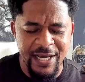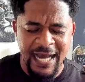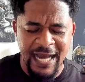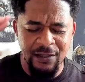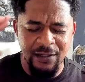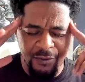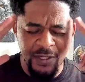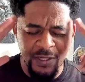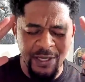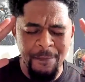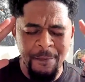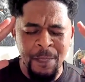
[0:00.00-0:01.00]
I
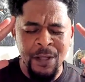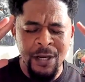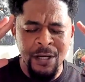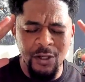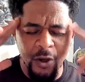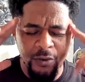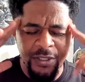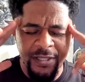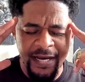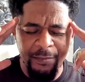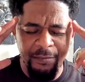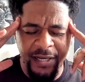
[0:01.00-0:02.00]
literally go to
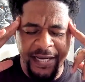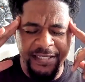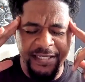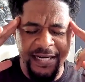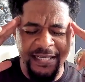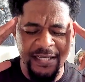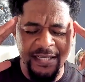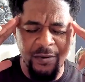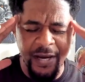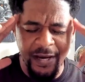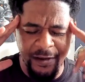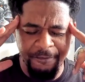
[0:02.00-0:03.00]
that place and I say,
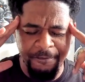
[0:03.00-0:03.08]
okay,